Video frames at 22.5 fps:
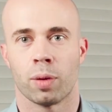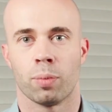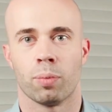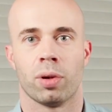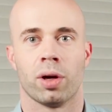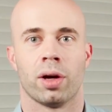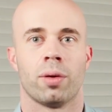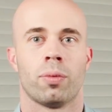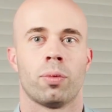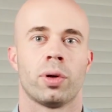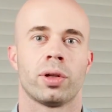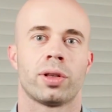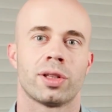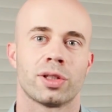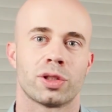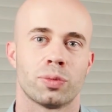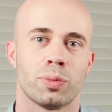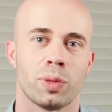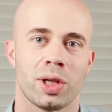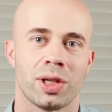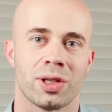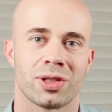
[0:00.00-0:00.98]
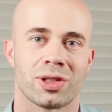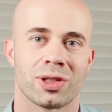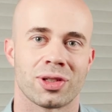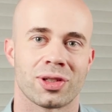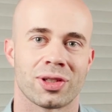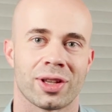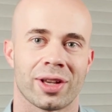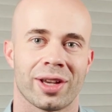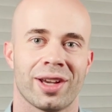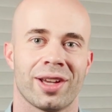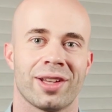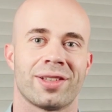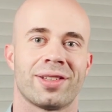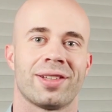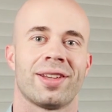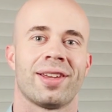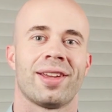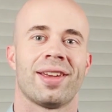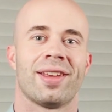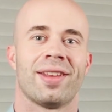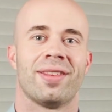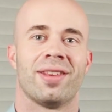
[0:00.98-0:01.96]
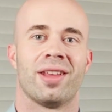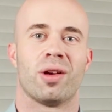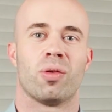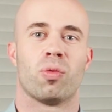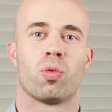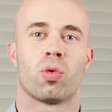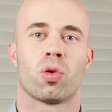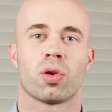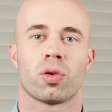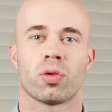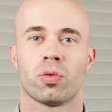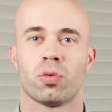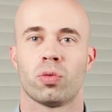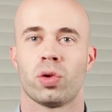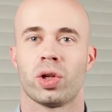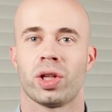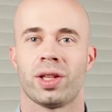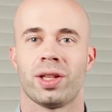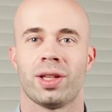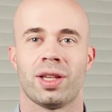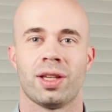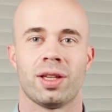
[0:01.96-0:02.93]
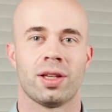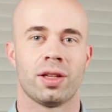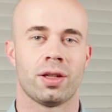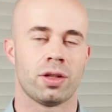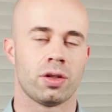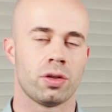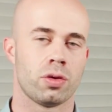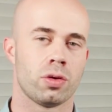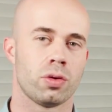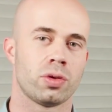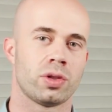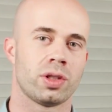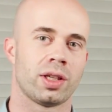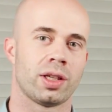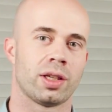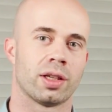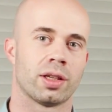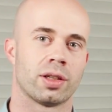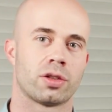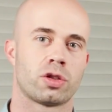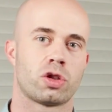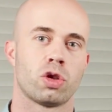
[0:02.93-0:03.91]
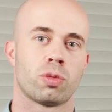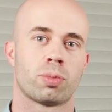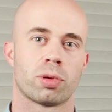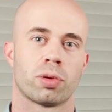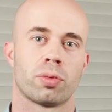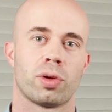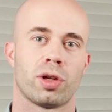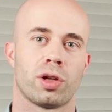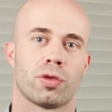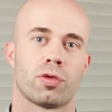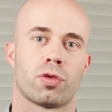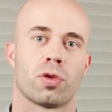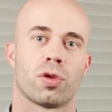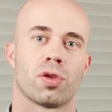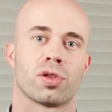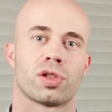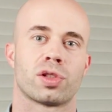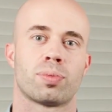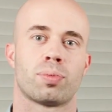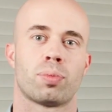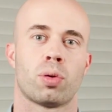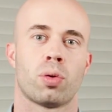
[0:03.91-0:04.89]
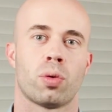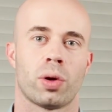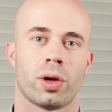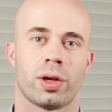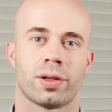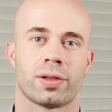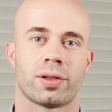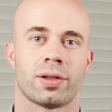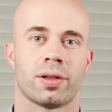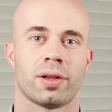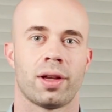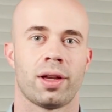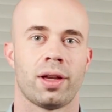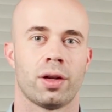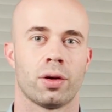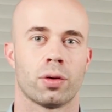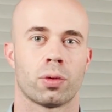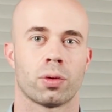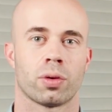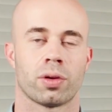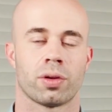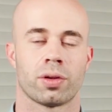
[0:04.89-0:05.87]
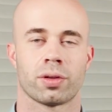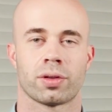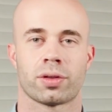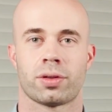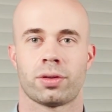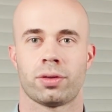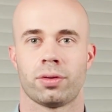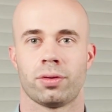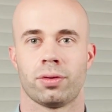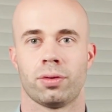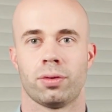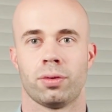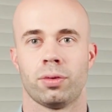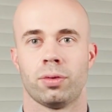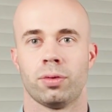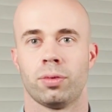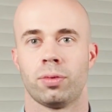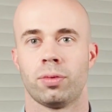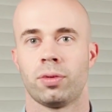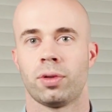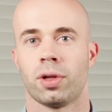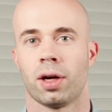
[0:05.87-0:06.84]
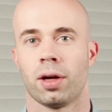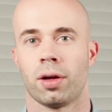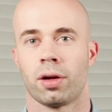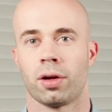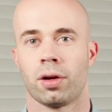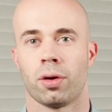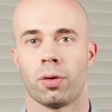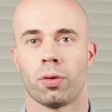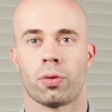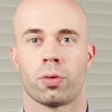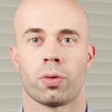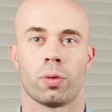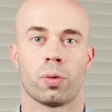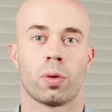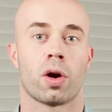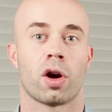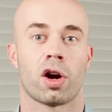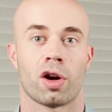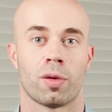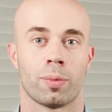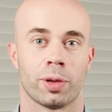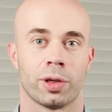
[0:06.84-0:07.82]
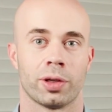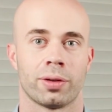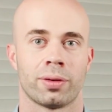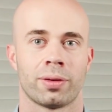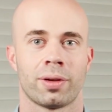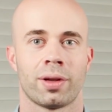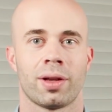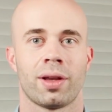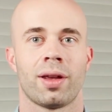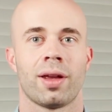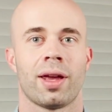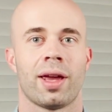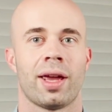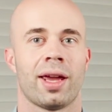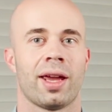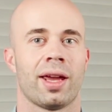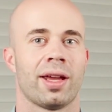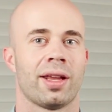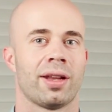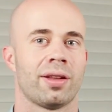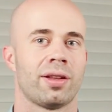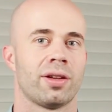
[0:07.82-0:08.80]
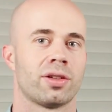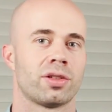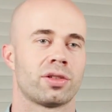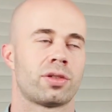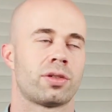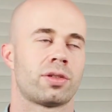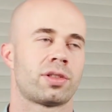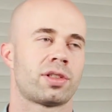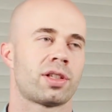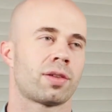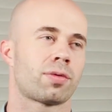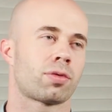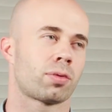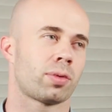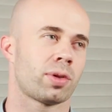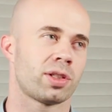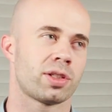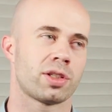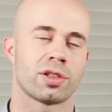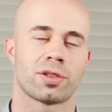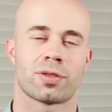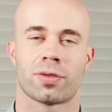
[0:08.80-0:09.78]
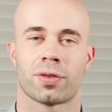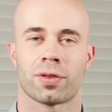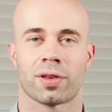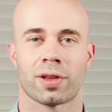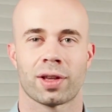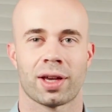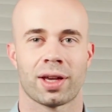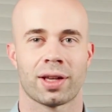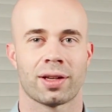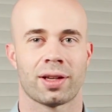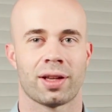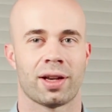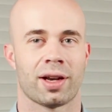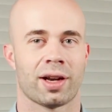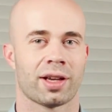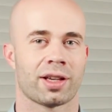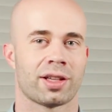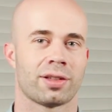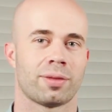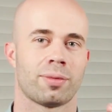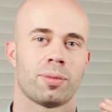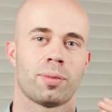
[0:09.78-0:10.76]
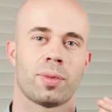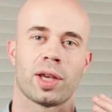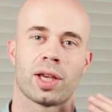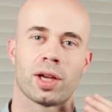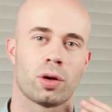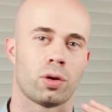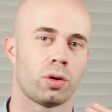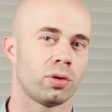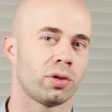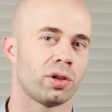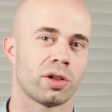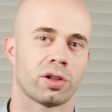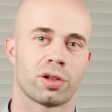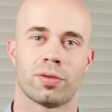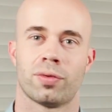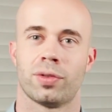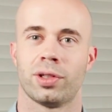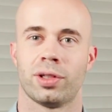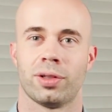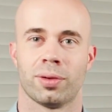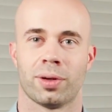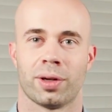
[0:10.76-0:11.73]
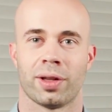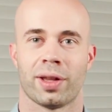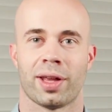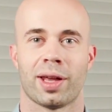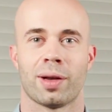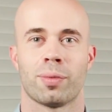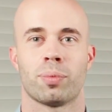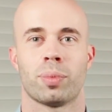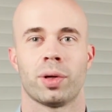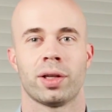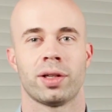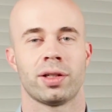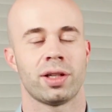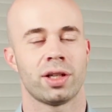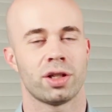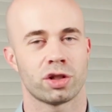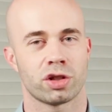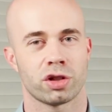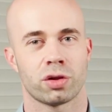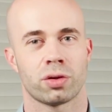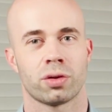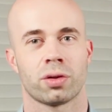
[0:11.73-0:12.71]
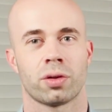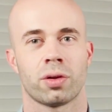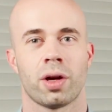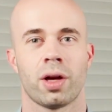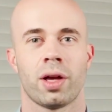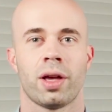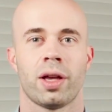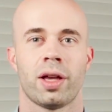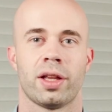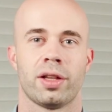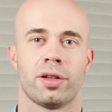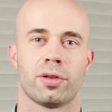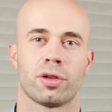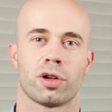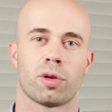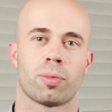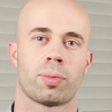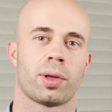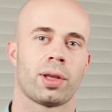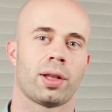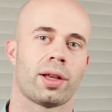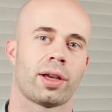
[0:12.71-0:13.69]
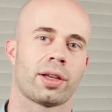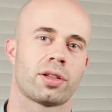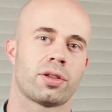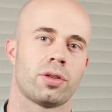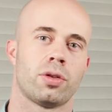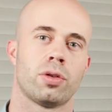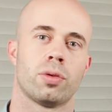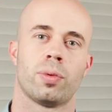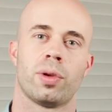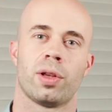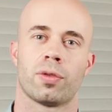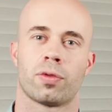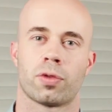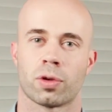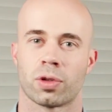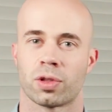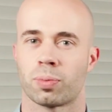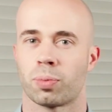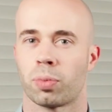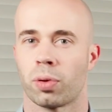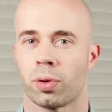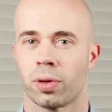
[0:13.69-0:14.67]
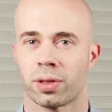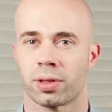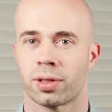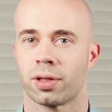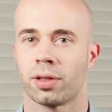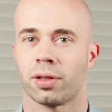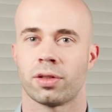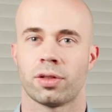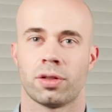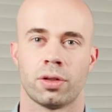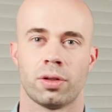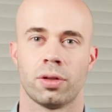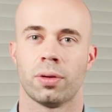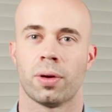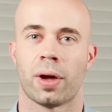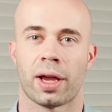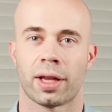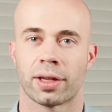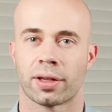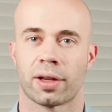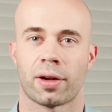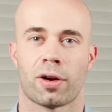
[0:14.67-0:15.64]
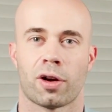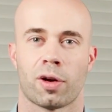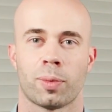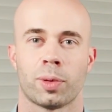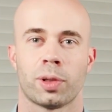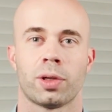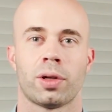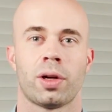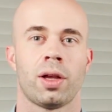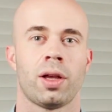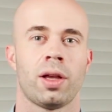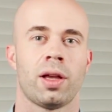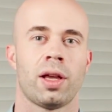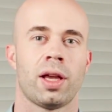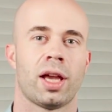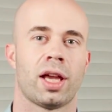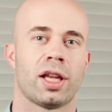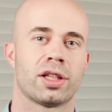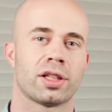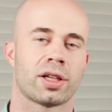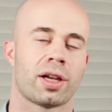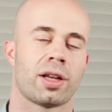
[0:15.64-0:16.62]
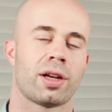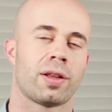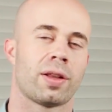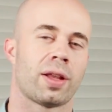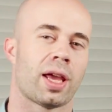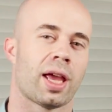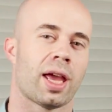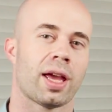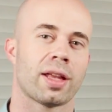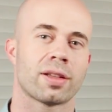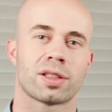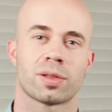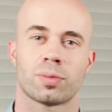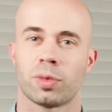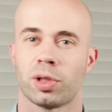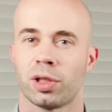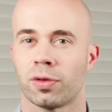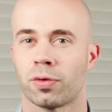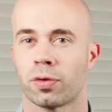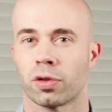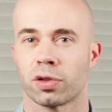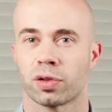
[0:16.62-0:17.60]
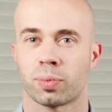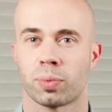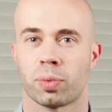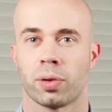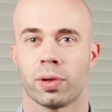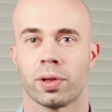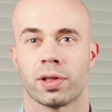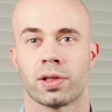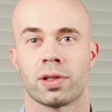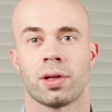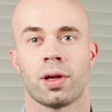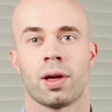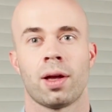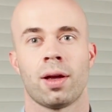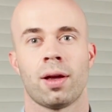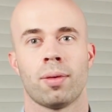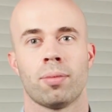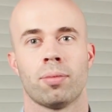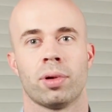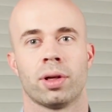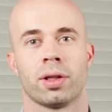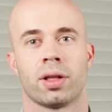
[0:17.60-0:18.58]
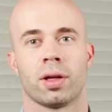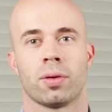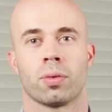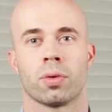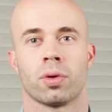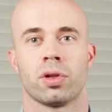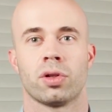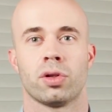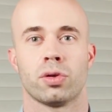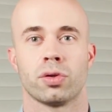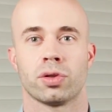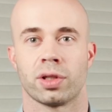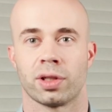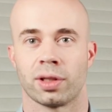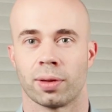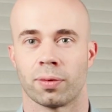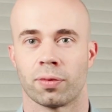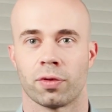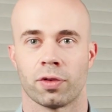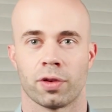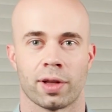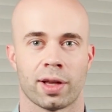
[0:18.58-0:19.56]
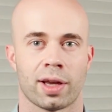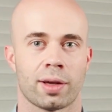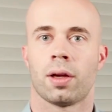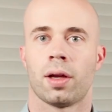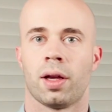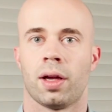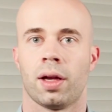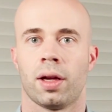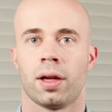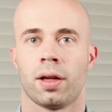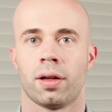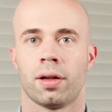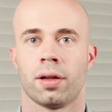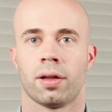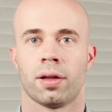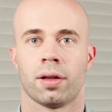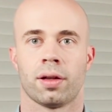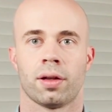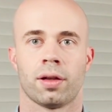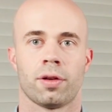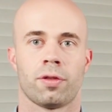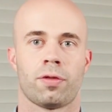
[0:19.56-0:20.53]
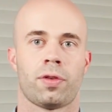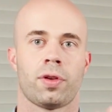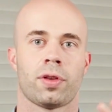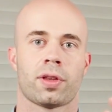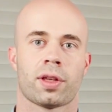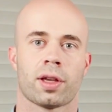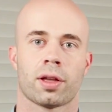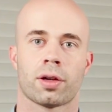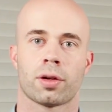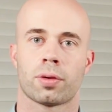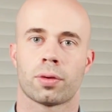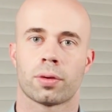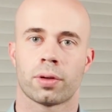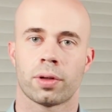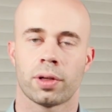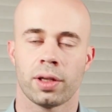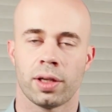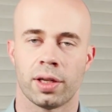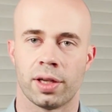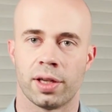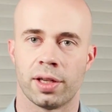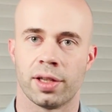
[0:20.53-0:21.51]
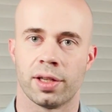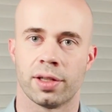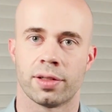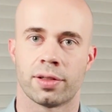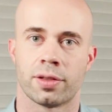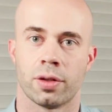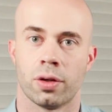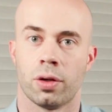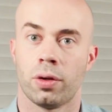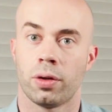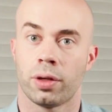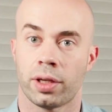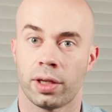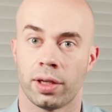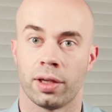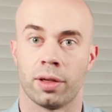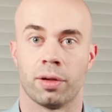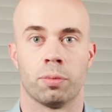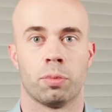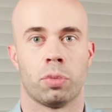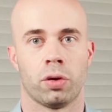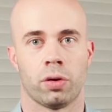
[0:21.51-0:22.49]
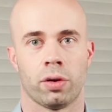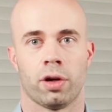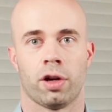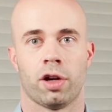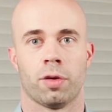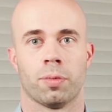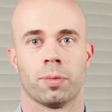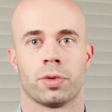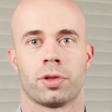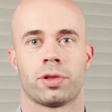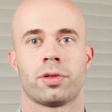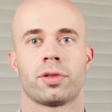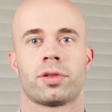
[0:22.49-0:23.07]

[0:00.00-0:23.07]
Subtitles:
But what this means is that they weren't really using a super reinforced point in order to go through armor. And there's several reasons for that, and I can make a whole nother video on that. But in general, in Europe, they like to do reinforced points to do anti-armor. In China, they had some reinforced points, but they weren't using them for that. And fifth category is hooking polearms.